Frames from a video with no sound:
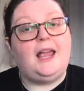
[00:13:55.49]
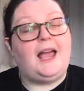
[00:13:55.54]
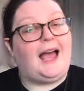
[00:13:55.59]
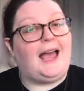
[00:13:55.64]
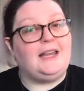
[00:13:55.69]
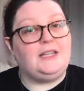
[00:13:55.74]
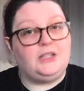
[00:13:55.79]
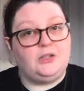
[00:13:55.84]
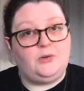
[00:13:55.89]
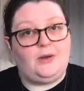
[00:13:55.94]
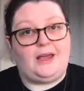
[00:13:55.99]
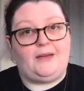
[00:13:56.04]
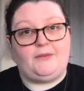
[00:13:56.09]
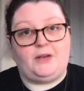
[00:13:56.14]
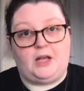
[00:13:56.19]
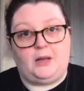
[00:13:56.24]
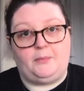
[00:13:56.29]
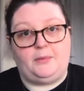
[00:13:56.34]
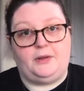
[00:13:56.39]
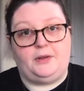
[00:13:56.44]
I do have a
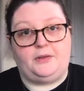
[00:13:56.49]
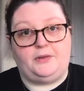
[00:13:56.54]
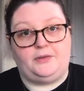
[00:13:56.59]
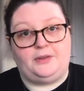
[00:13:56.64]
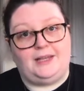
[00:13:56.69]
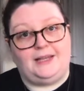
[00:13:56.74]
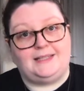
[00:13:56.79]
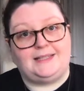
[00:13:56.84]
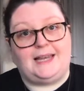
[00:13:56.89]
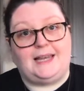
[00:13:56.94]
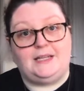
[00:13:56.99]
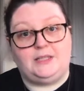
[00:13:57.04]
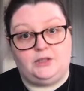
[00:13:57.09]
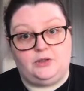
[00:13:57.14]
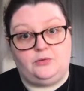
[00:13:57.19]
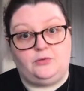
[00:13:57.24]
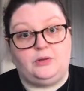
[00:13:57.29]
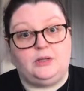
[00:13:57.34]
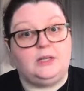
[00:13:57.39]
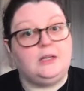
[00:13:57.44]
couple other things I
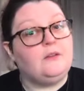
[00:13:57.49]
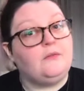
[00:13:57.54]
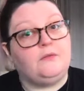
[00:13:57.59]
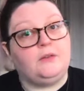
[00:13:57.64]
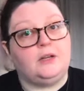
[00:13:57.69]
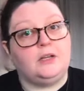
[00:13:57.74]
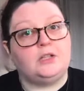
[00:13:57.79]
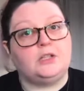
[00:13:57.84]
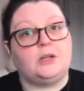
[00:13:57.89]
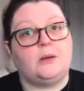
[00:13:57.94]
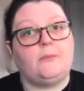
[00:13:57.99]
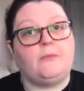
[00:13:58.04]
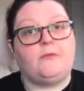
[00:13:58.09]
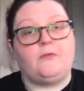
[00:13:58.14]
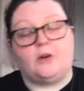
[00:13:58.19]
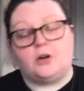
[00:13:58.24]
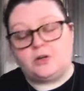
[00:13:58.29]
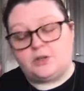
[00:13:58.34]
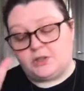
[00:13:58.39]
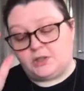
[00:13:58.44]
do need to finish up
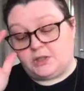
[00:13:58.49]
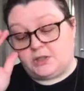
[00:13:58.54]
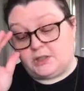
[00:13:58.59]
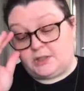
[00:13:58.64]
first.